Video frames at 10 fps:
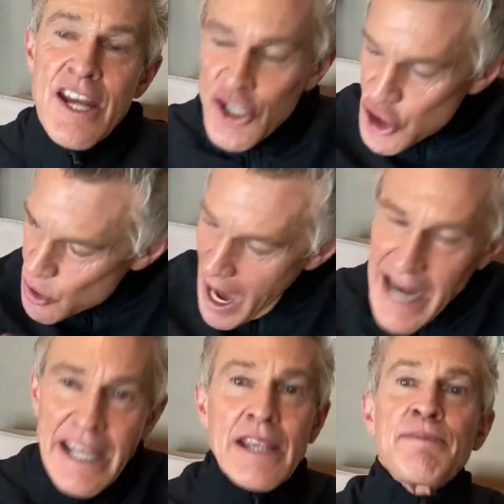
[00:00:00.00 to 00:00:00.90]

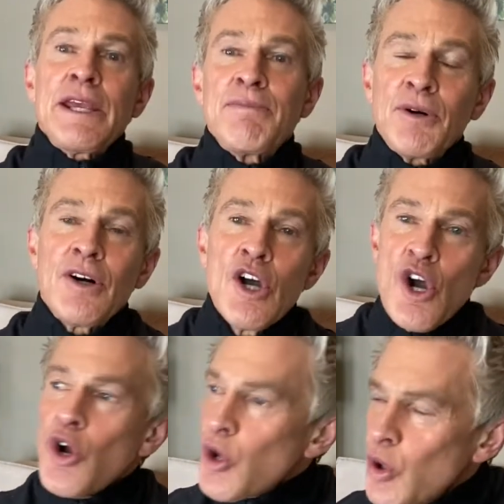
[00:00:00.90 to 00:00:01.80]
tracking people
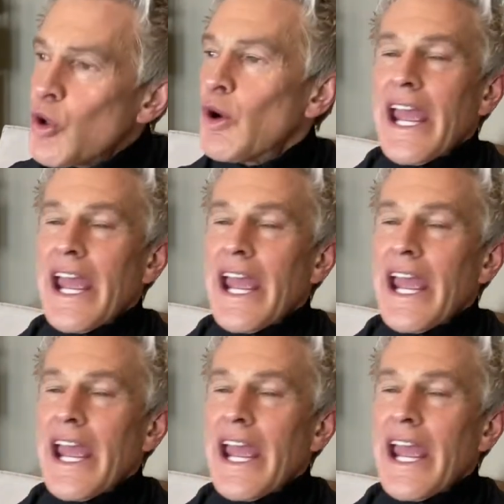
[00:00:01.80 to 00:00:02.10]
who,